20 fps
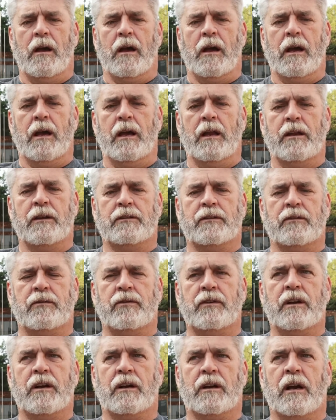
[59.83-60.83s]
I had a
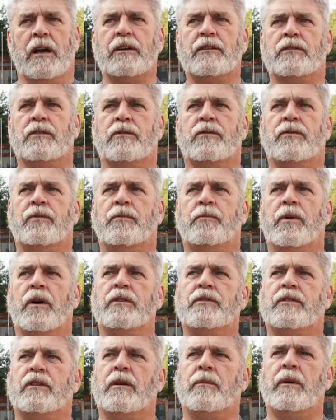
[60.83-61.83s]
severe case of
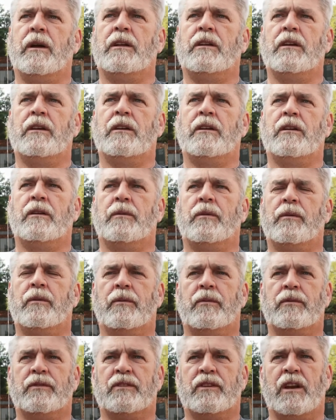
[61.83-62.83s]
post-traumatic
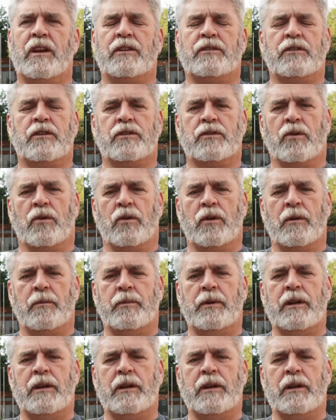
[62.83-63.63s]
stress disorder,